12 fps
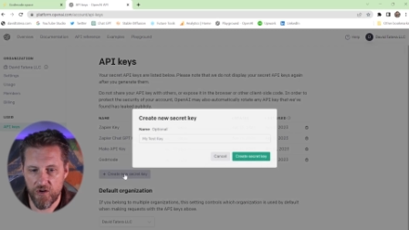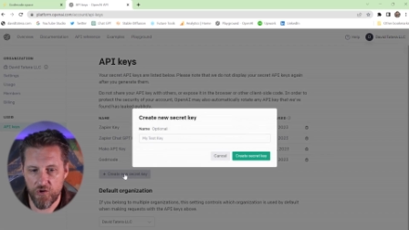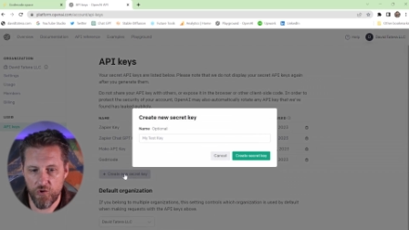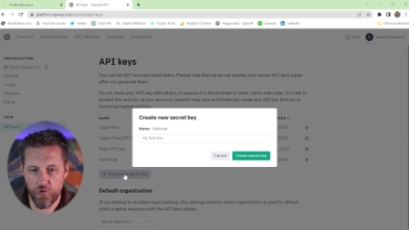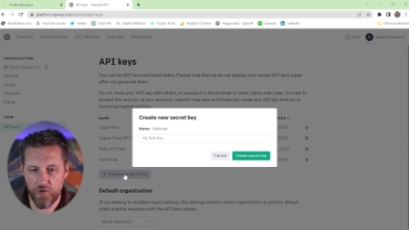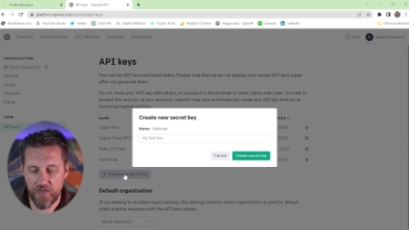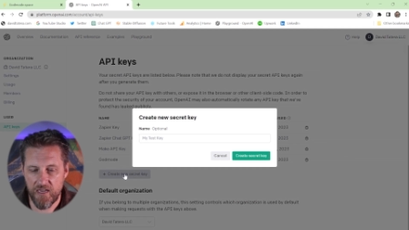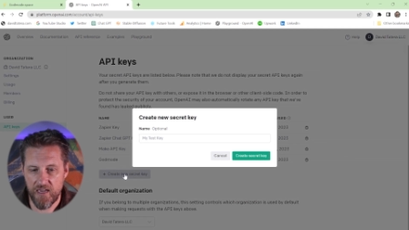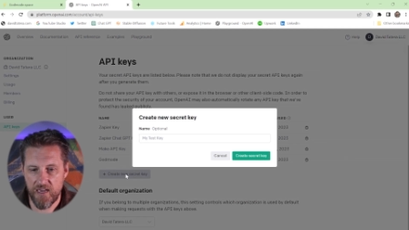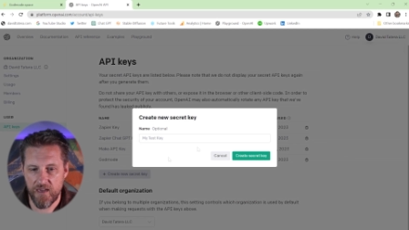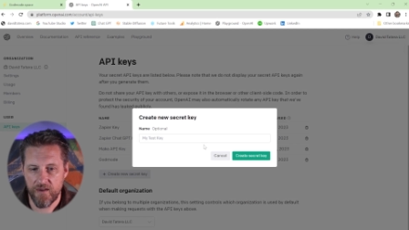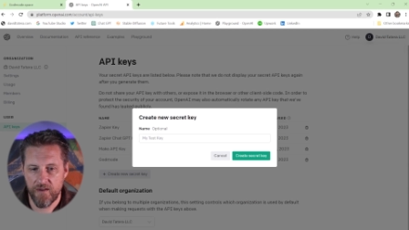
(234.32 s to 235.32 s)
a new
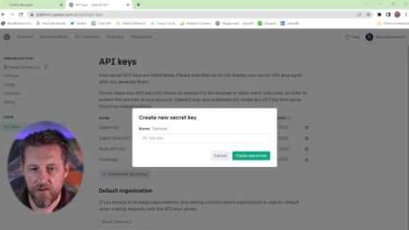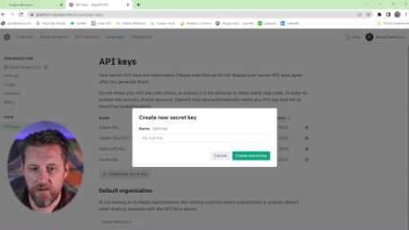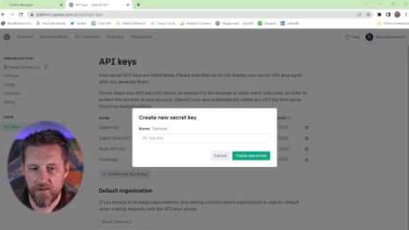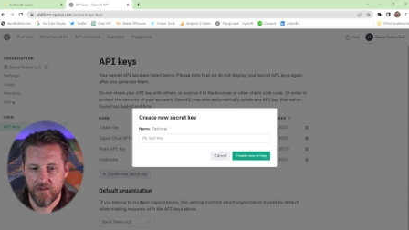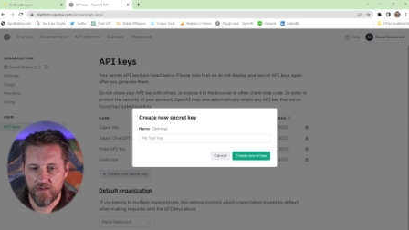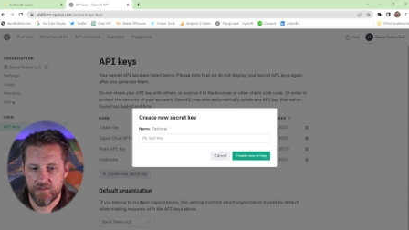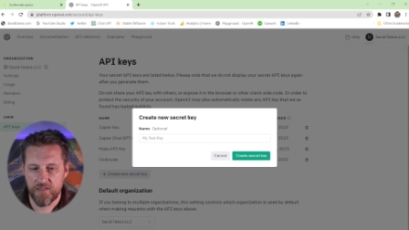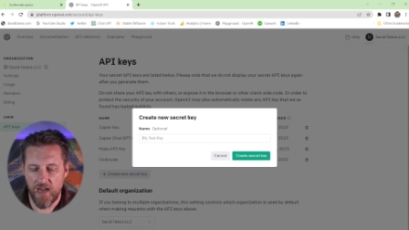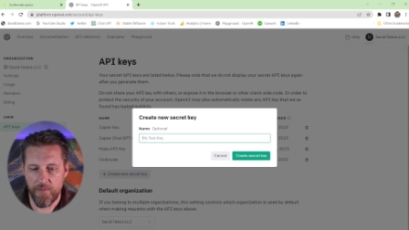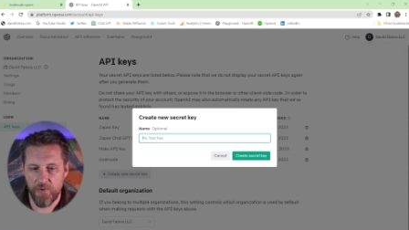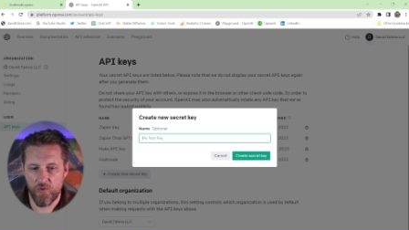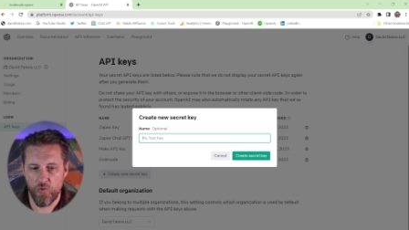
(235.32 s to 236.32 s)
key.
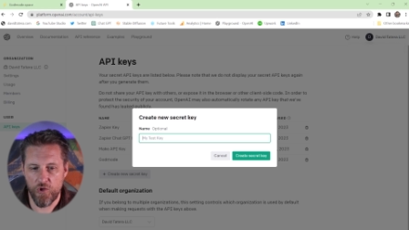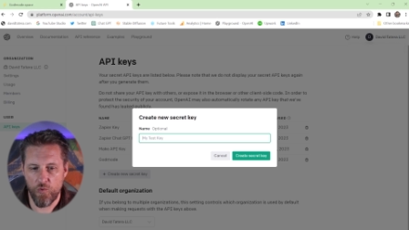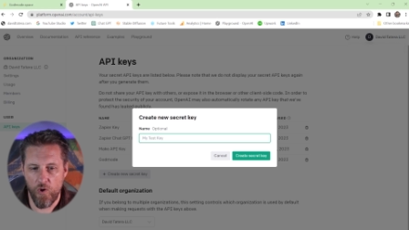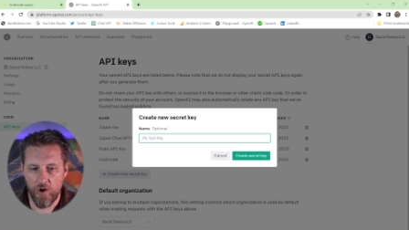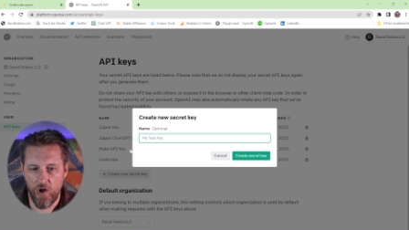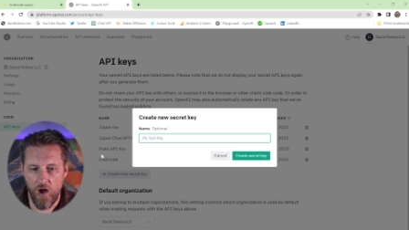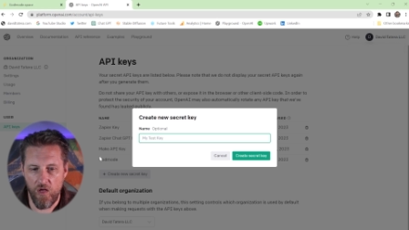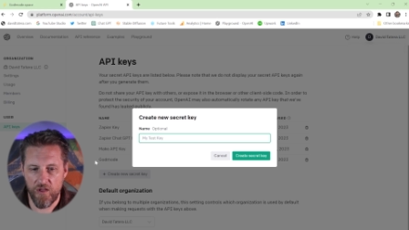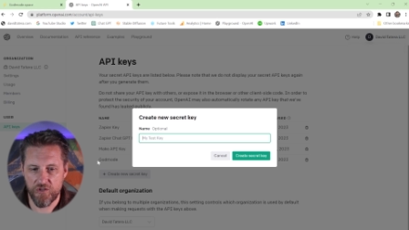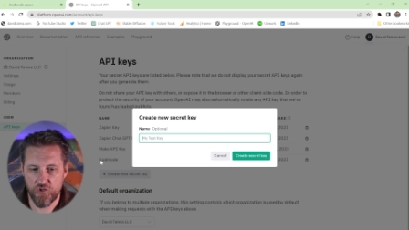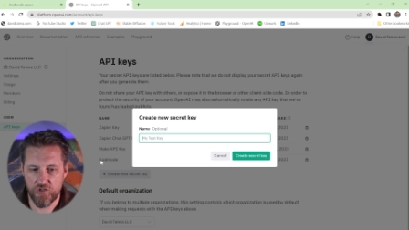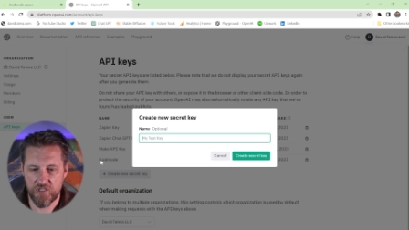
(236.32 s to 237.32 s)
Type in what you want to call
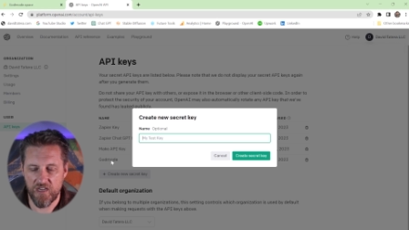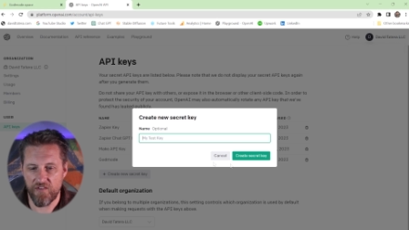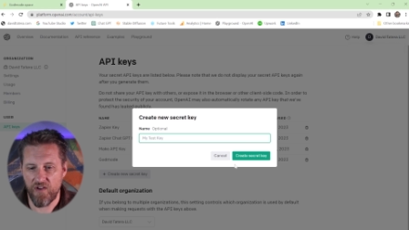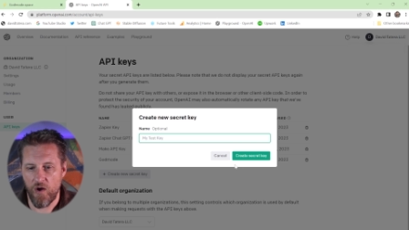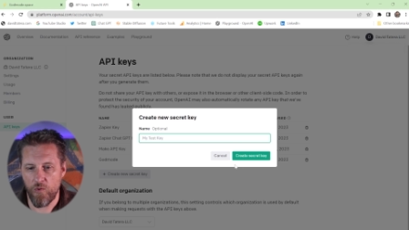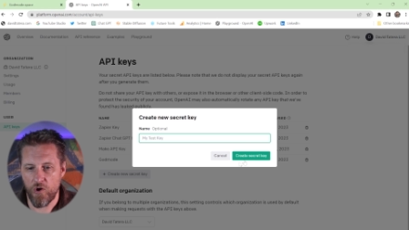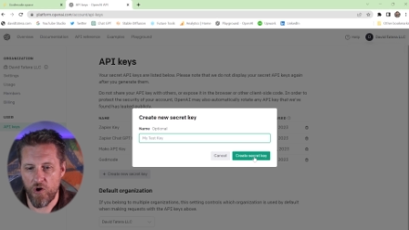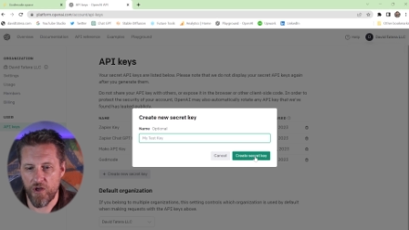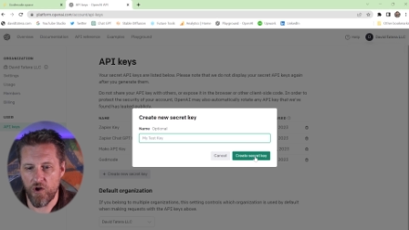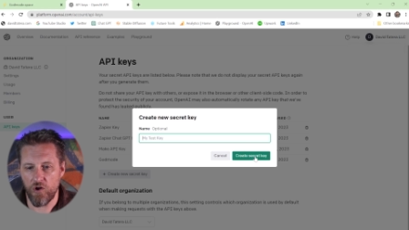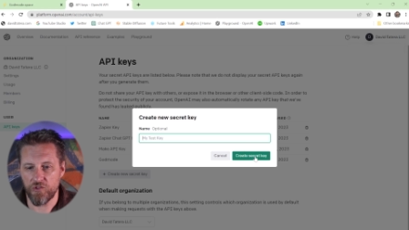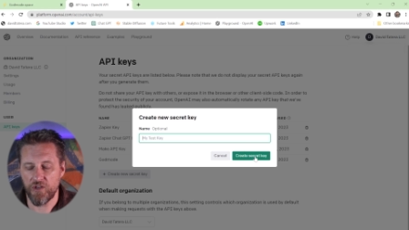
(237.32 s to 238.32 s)
it. As you can see, I've got one already
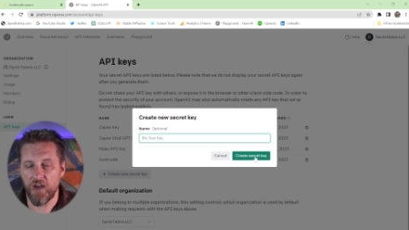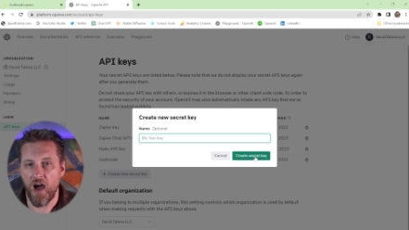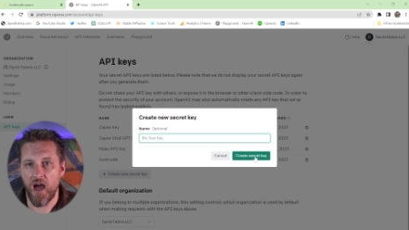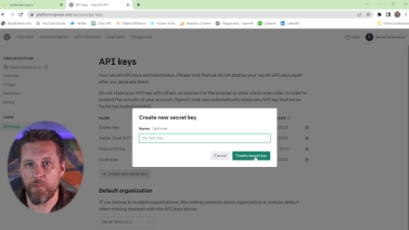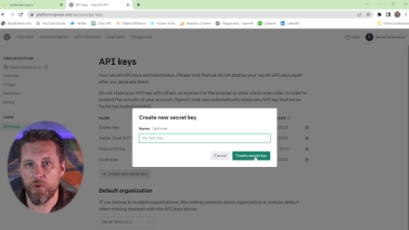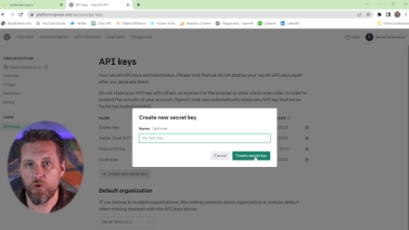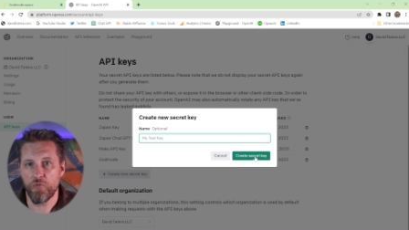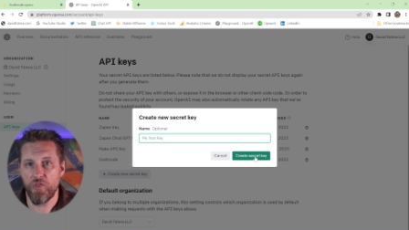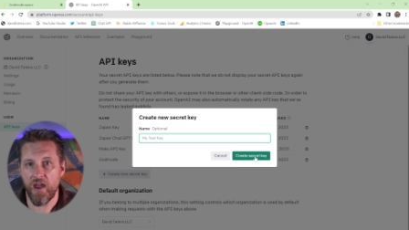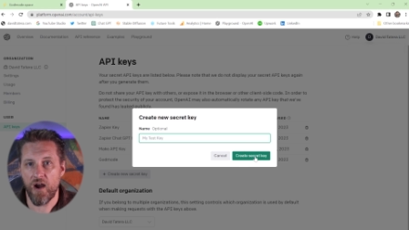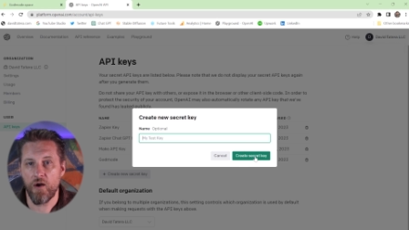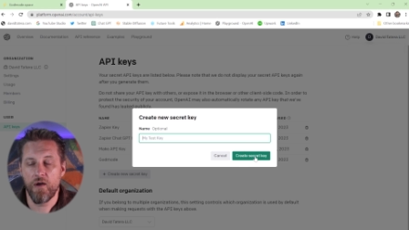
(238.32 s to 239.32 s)
called God Mode
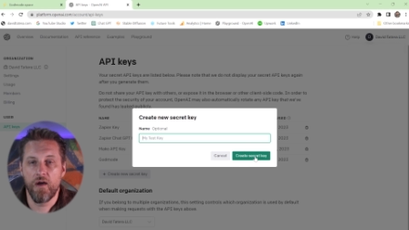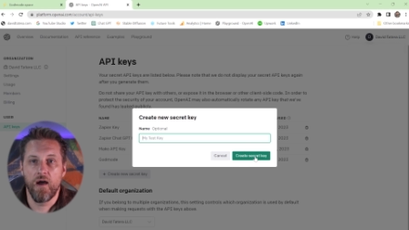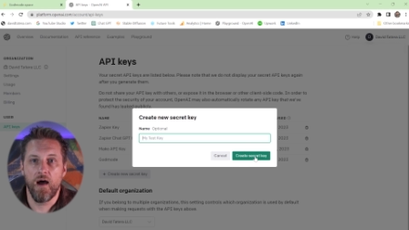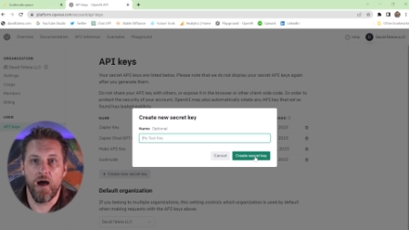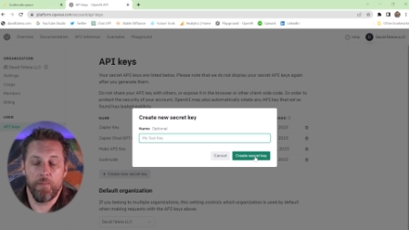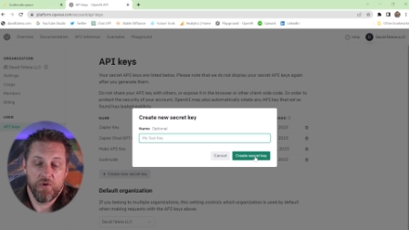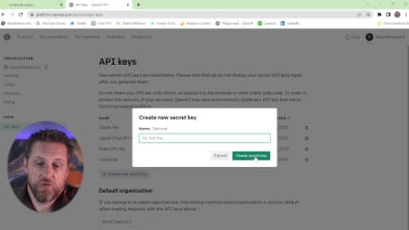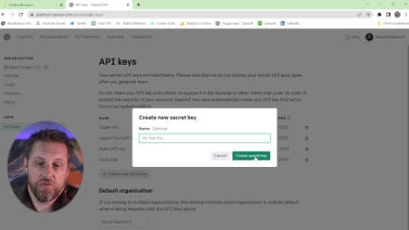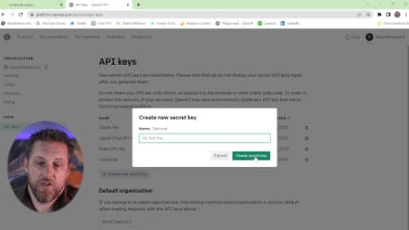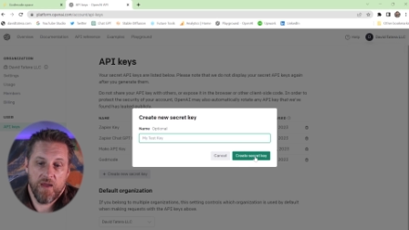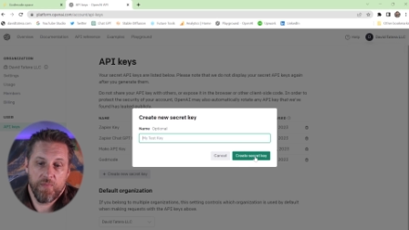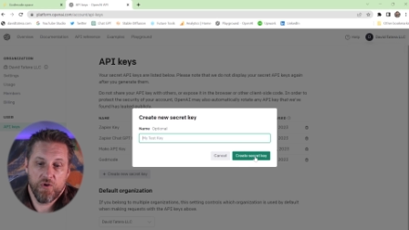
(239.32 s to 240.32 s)
there. Uh, but you
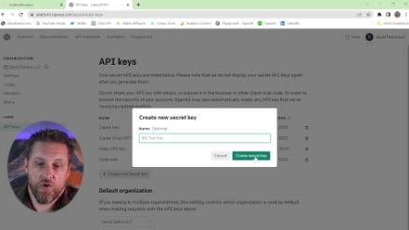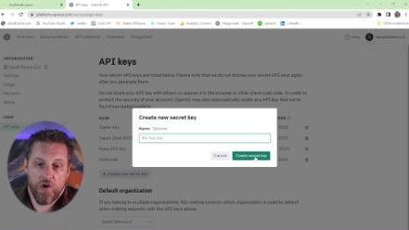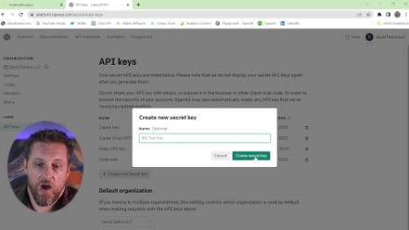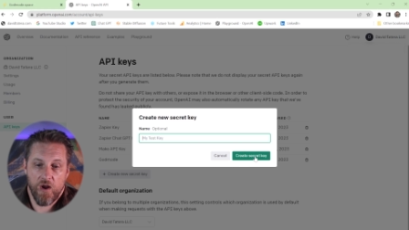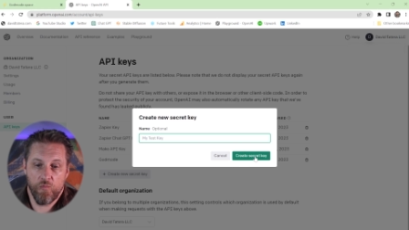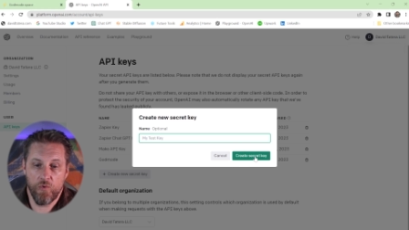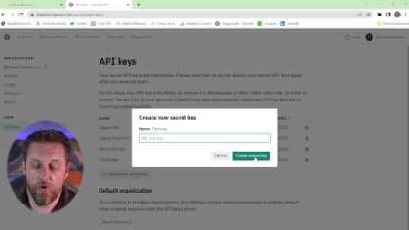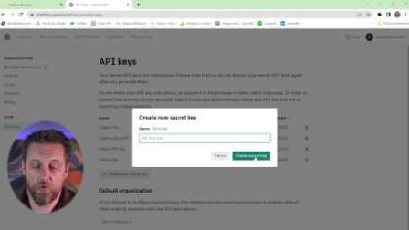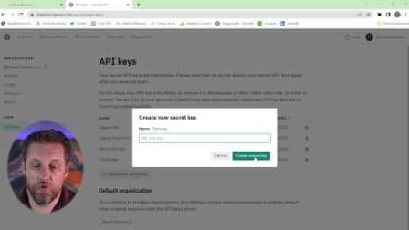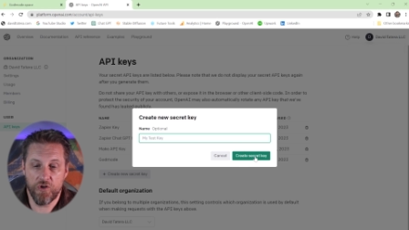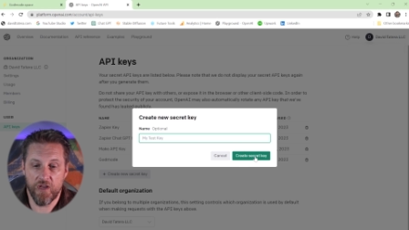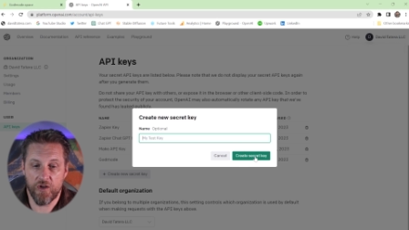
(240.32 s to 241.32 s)
type in your God
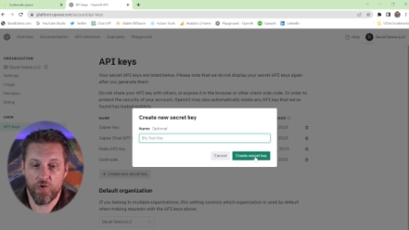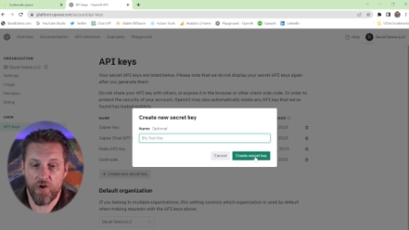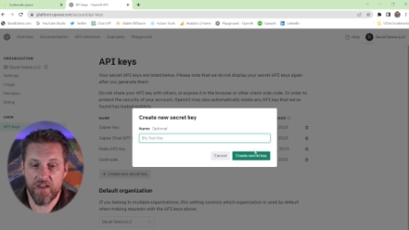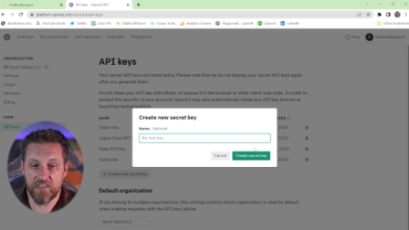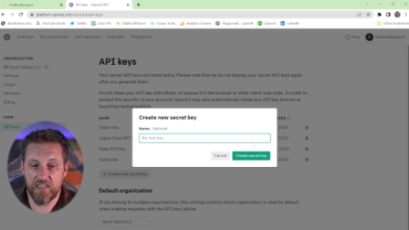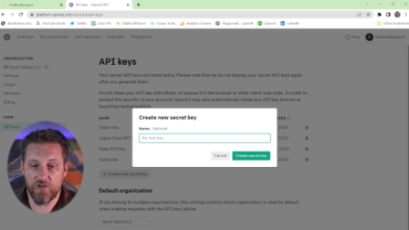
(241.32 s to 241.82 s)
Mode, you hit Create